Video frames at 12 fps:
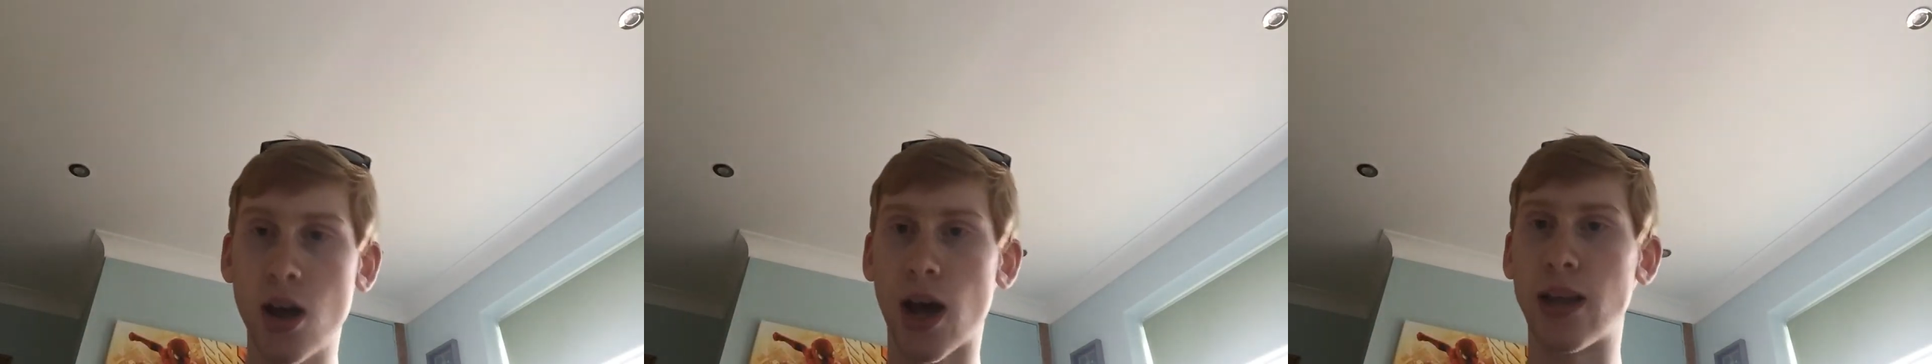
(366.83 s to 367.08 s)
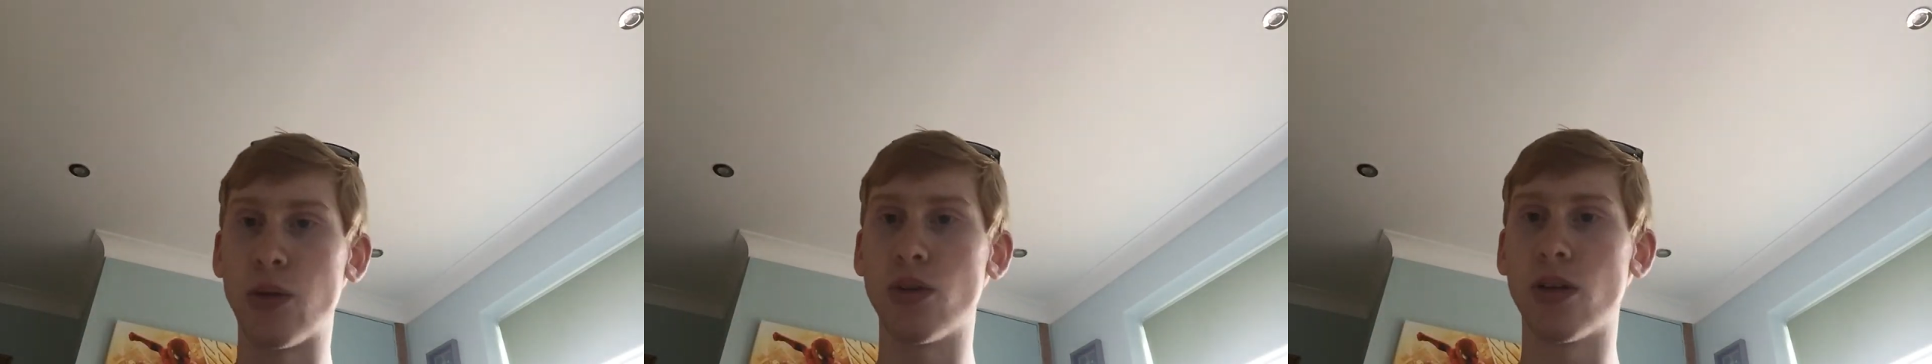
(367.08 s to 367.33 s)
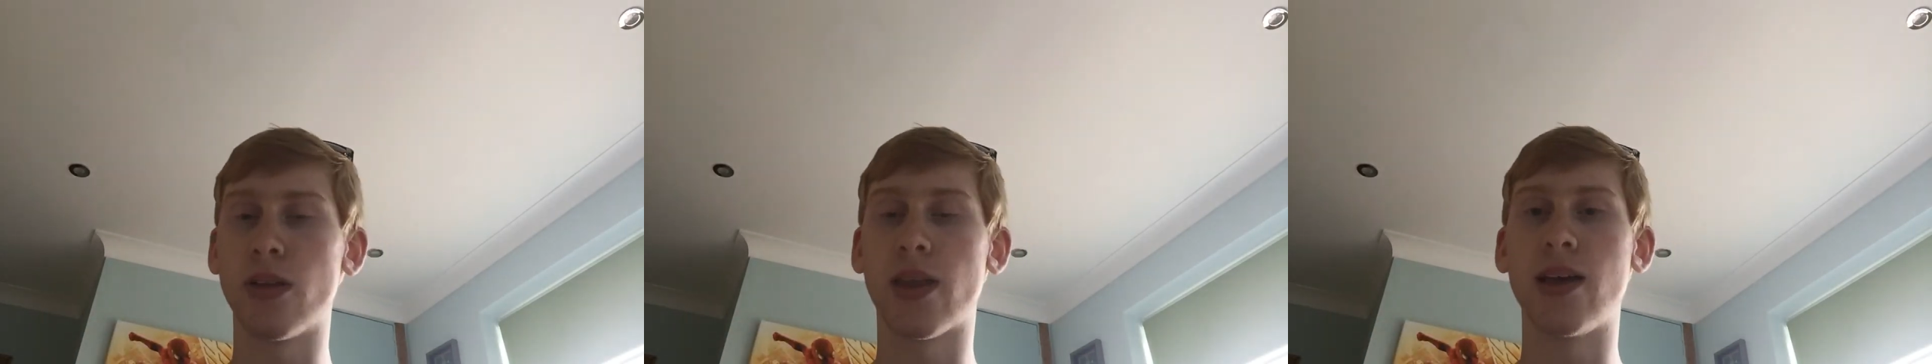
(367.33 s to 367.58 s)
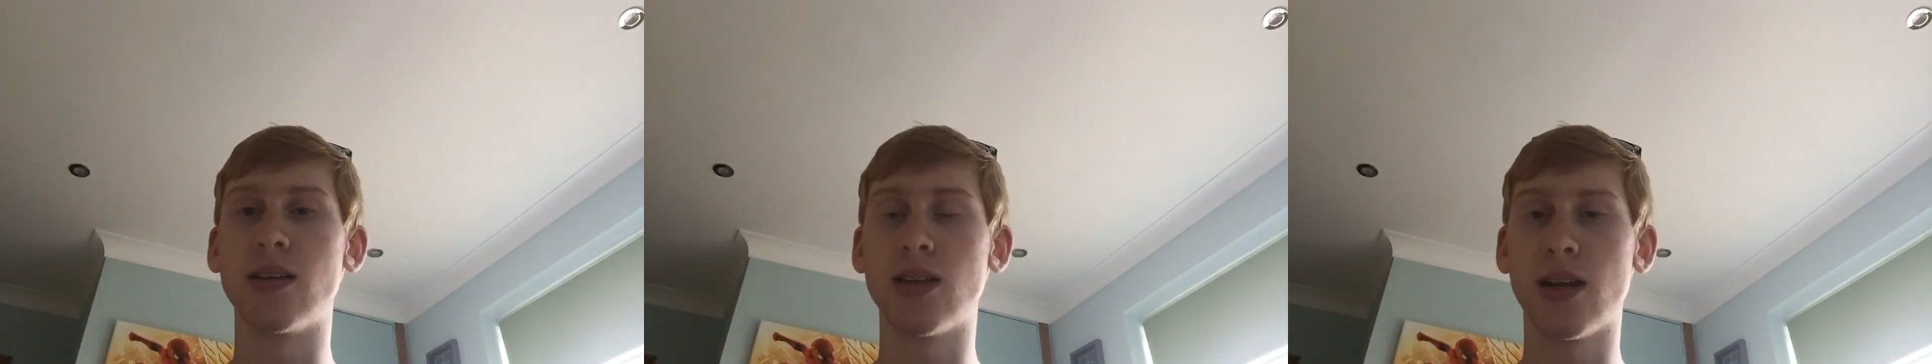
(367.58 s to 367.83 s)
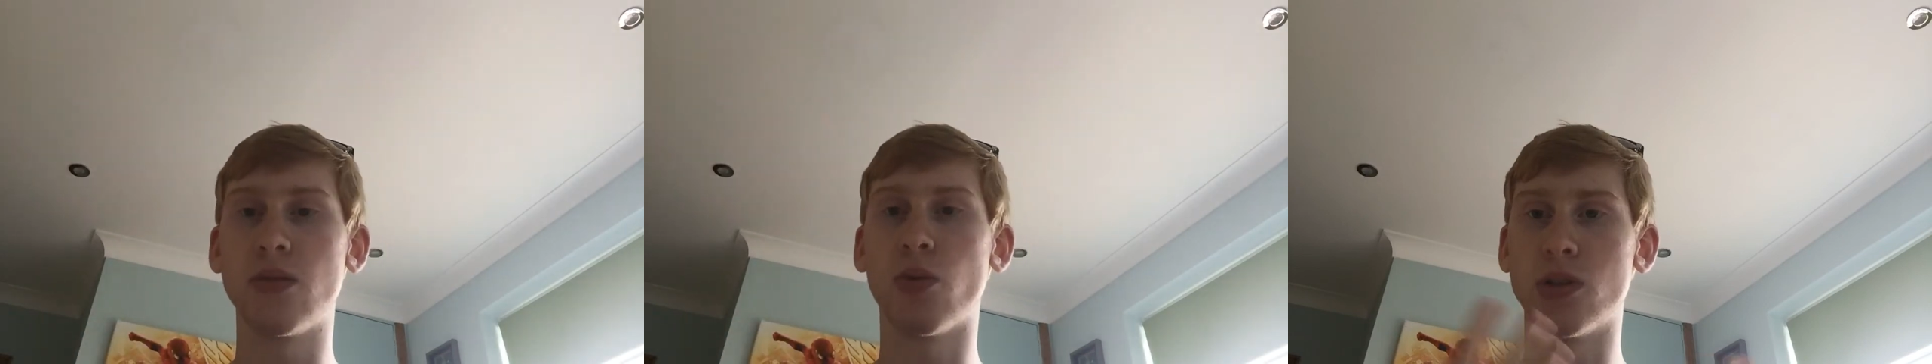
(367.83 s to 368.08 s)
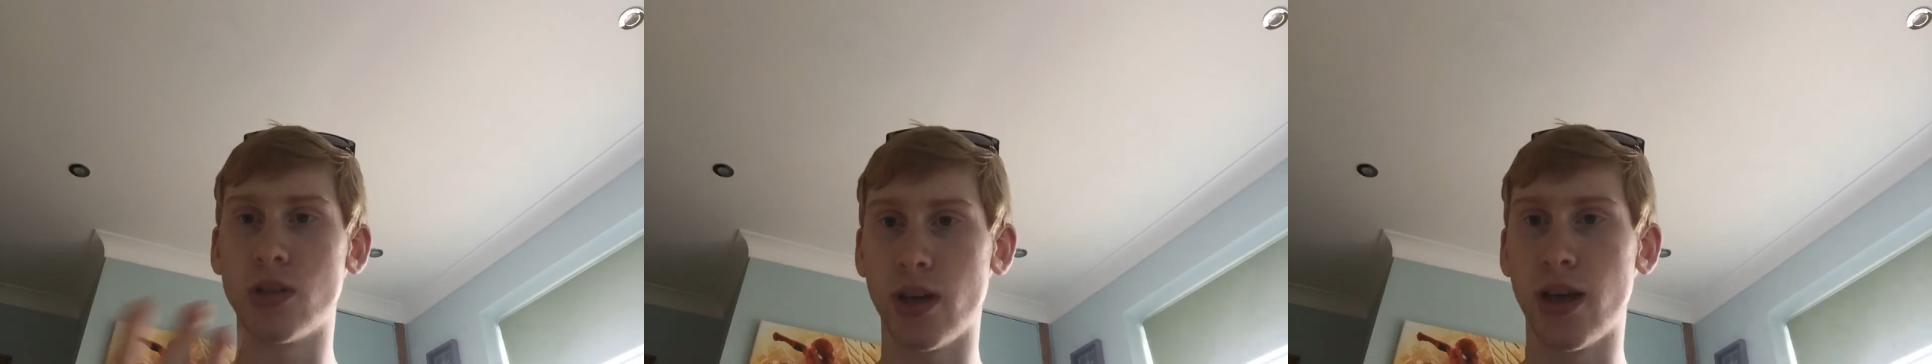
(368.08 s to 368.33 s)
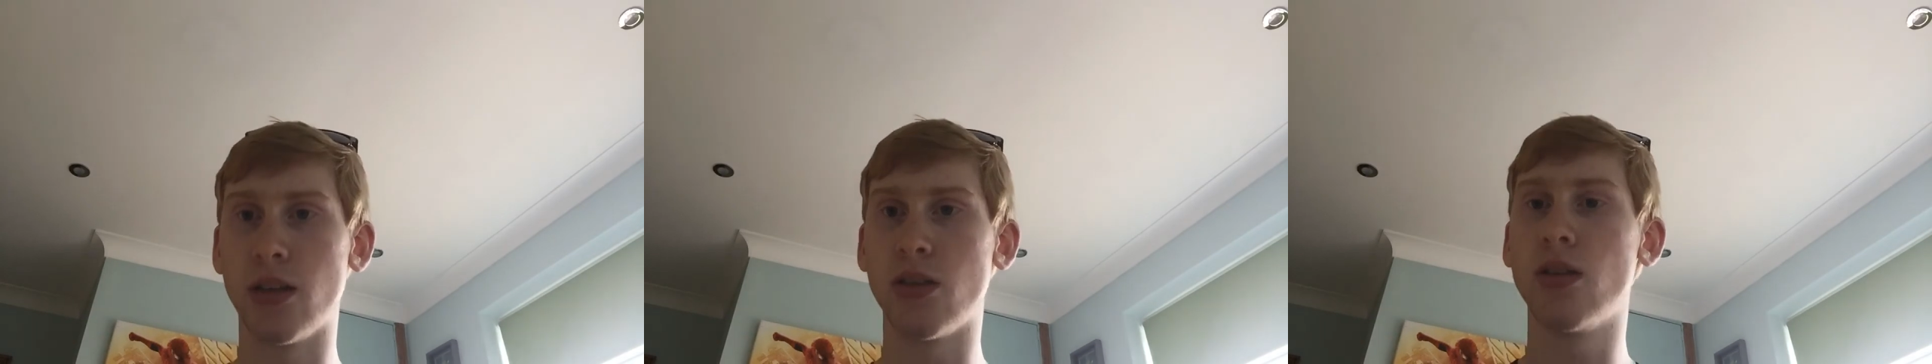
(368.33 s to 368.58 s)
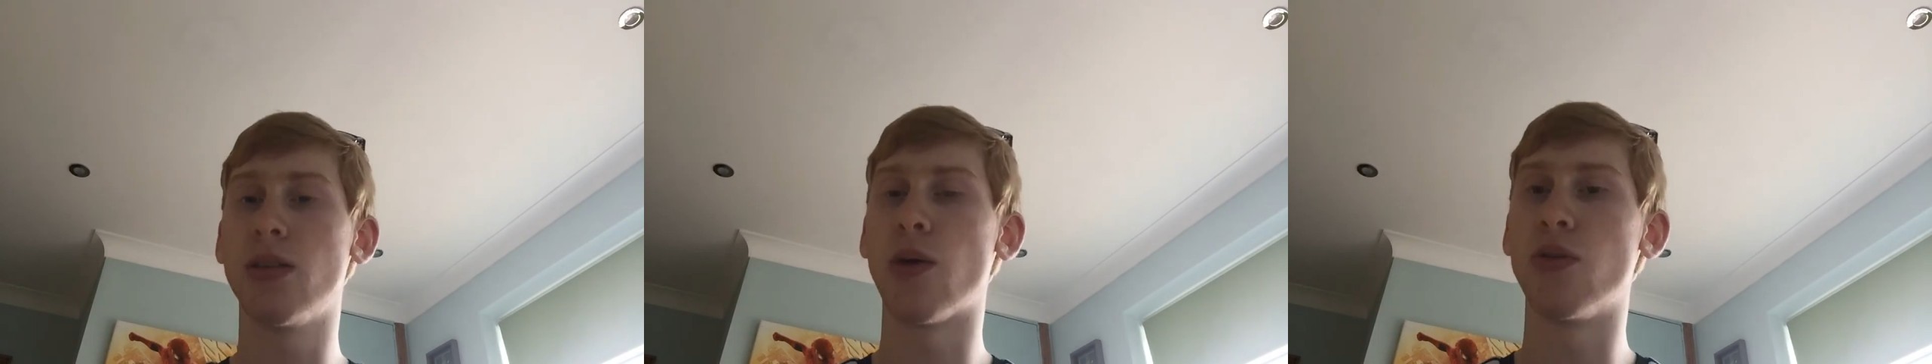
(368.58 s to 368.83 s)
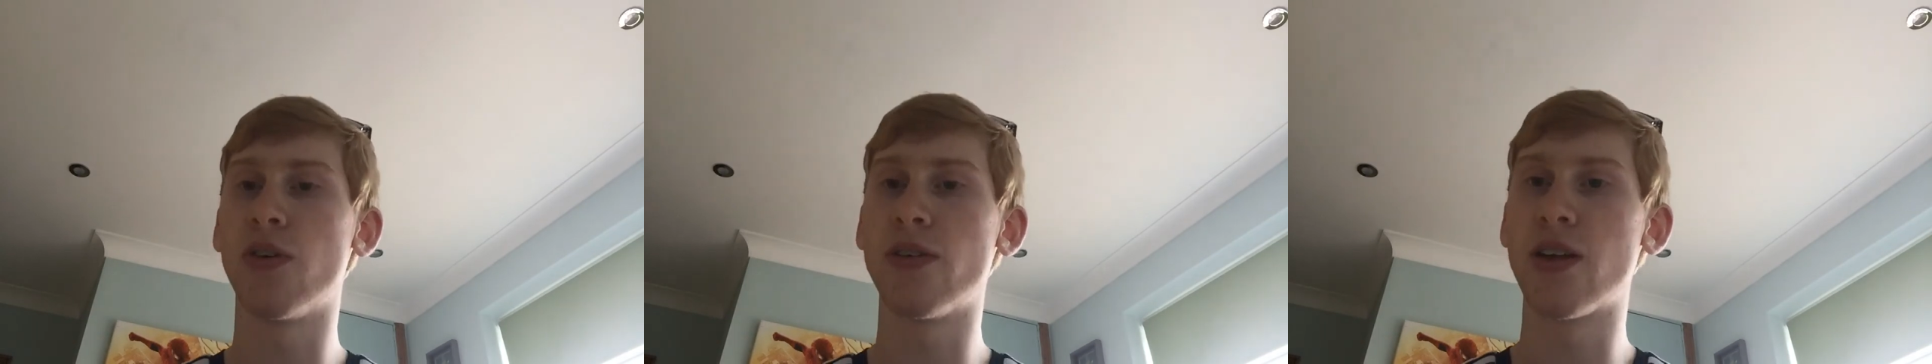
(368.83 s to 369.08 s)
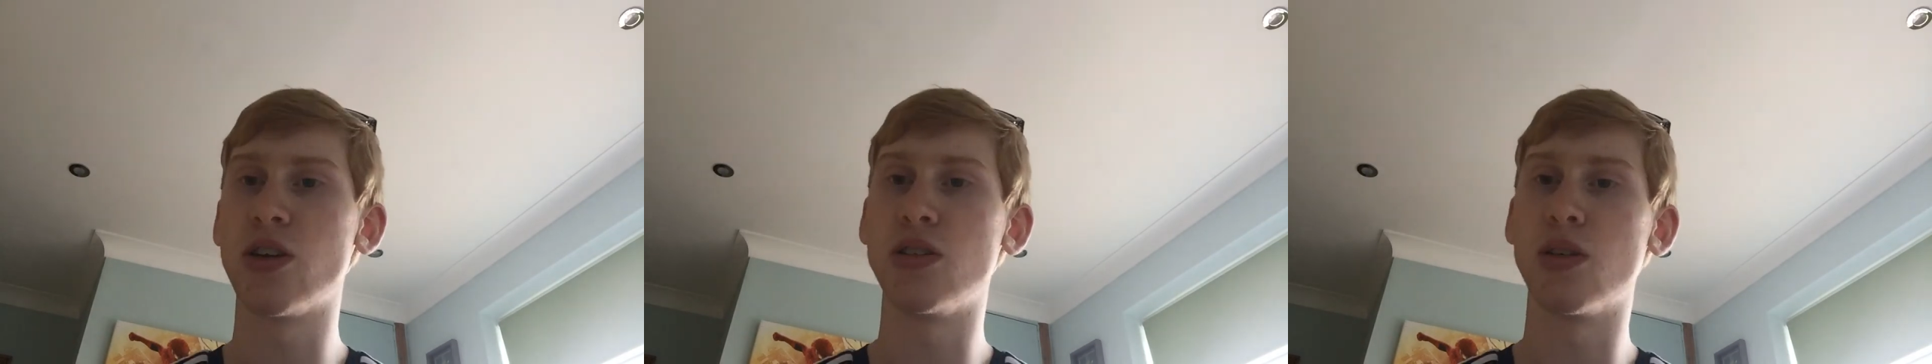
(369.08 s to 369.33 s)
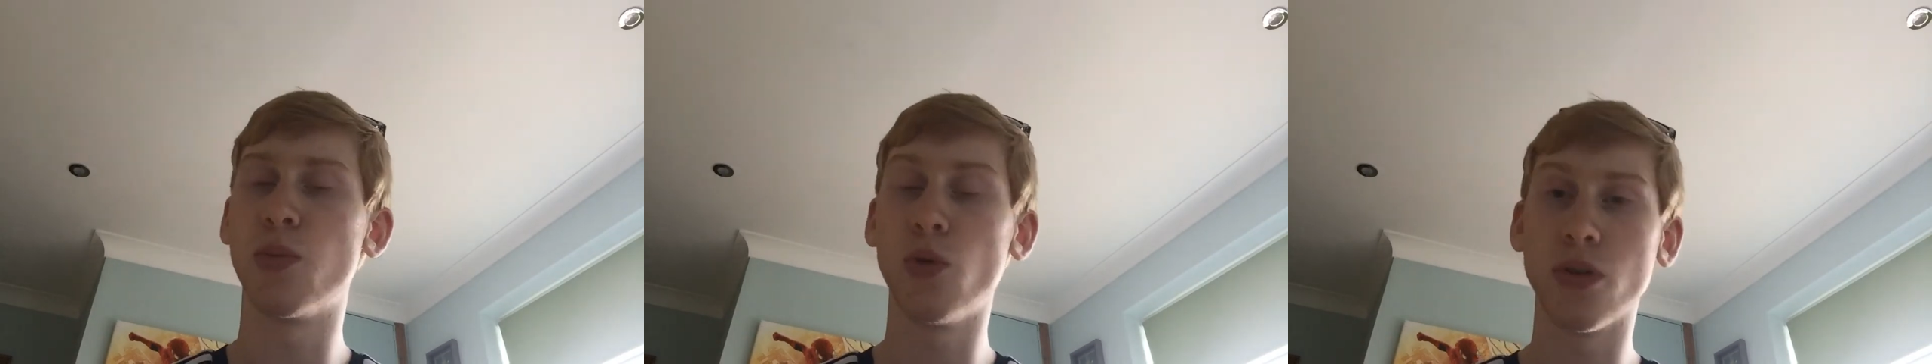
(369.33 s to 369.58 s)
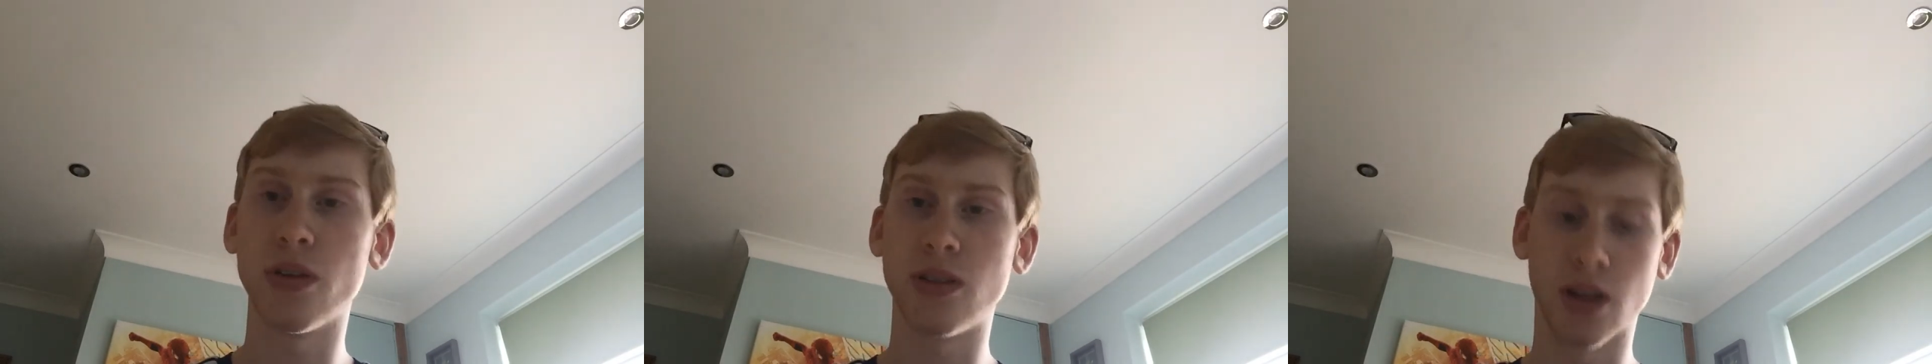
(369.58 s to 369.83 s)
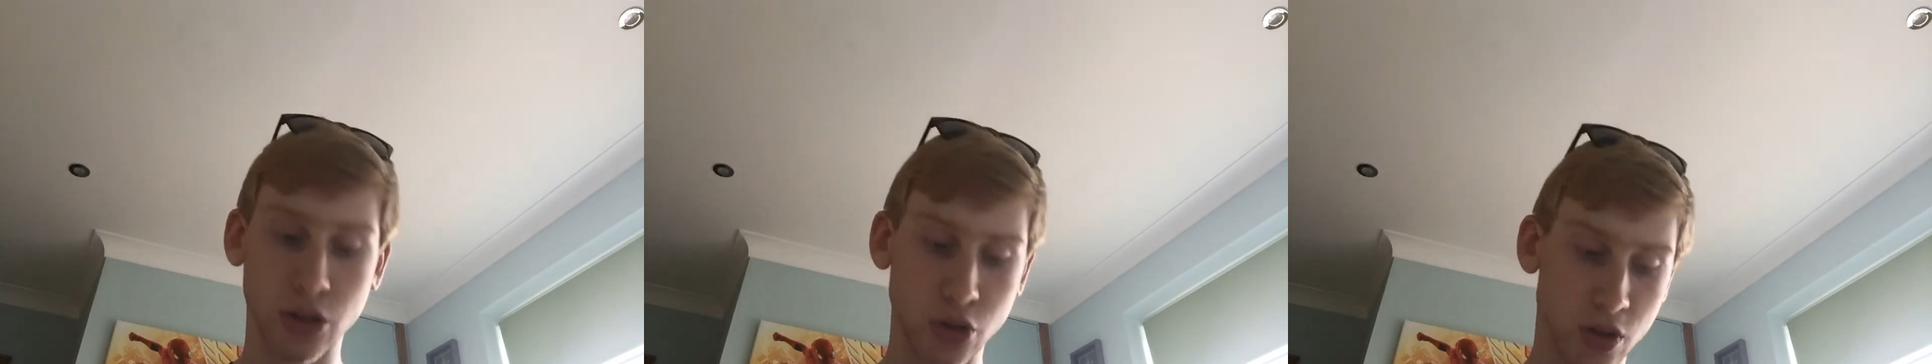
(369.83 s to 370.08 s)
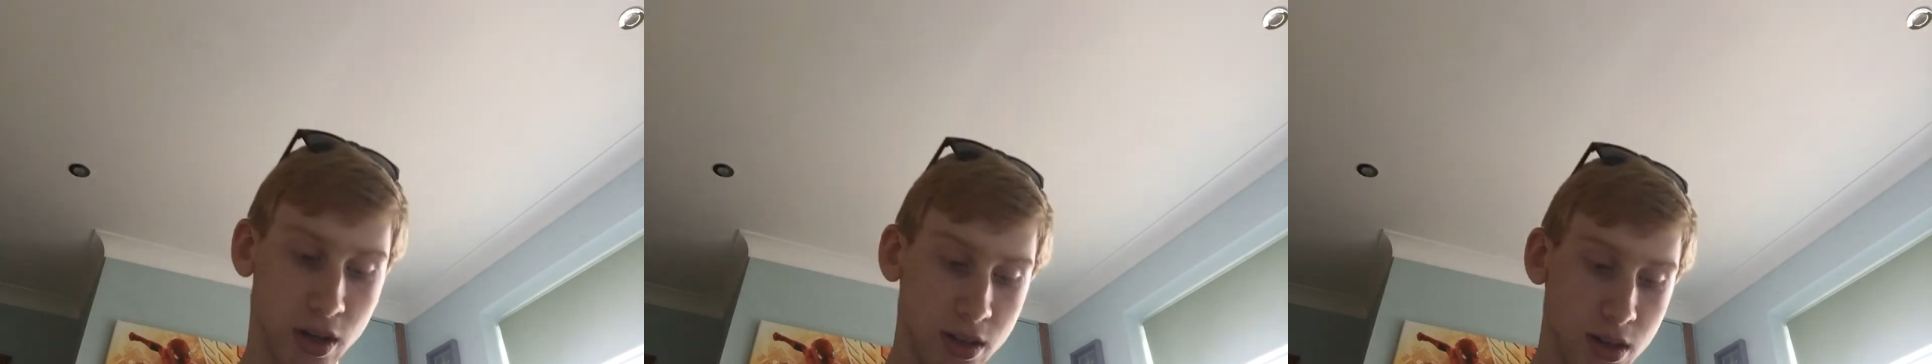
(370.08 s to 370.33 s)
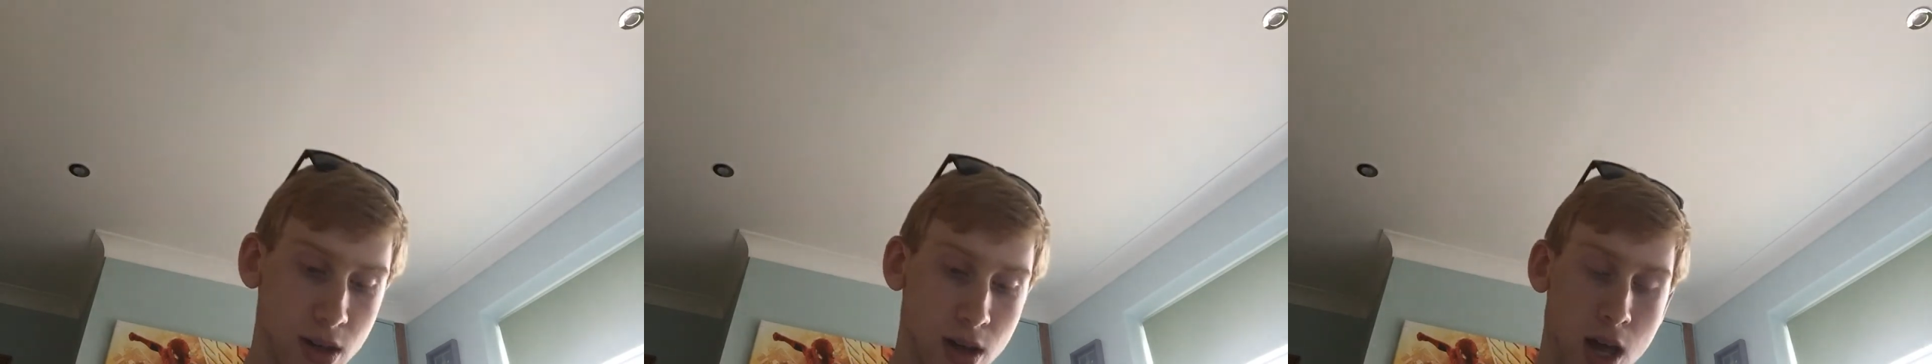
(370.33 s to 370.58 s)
and they said once again they would financially support these countries.